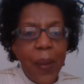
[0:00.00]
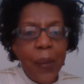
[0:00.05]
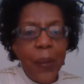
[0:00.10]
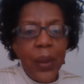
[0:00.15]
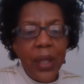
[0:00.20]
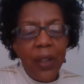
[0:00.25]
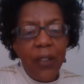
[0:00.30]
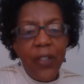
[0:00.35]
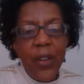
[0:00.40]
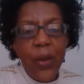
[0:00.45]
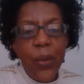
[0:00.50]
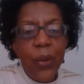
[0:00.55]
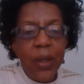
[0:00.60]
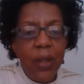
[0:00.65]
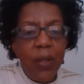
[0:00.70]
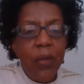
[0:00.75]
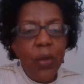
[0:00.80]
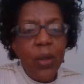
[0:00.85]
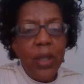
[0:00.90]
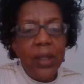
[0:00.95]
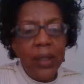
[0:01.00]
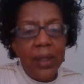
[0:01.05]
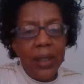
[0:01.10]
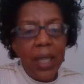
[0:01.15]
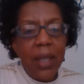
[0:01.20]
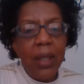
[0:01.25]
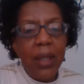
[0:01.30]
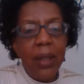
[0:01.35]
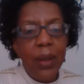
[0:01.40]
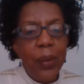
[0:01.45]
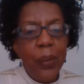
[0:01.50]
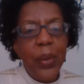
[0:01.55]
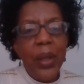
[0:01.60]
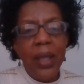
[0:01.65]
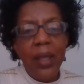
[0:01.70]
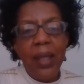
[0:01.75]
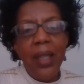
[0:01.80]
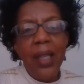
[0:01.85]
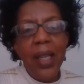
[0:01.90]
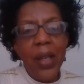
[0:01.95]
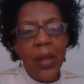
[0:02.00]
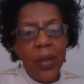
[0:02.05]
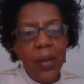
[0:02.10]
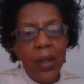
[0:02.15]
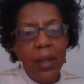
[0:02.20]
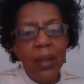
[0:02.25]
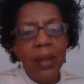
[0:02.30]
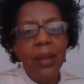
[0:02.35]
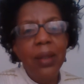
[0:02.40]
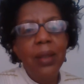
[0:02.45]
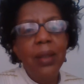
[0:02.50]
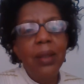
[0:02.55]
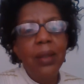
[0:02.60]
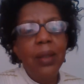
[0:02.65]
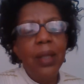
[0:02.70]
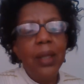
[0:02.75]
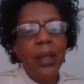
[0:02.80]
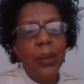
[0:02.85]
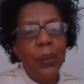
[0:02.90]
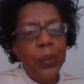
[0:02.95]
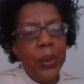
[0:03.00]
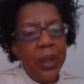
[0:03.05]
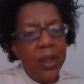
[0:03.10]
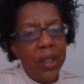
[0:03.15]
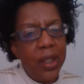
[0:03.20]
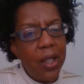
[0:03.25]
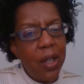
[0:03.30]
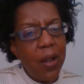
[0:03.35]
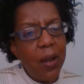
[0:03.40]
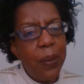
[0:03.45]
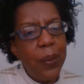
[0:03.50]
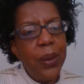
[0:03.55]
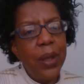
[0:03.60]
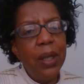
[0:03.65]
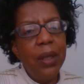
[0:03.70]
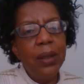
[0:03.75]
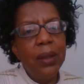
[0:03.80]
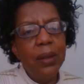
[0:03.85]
But if you want your voice to sound a little bit clearer, a little bit sharper, a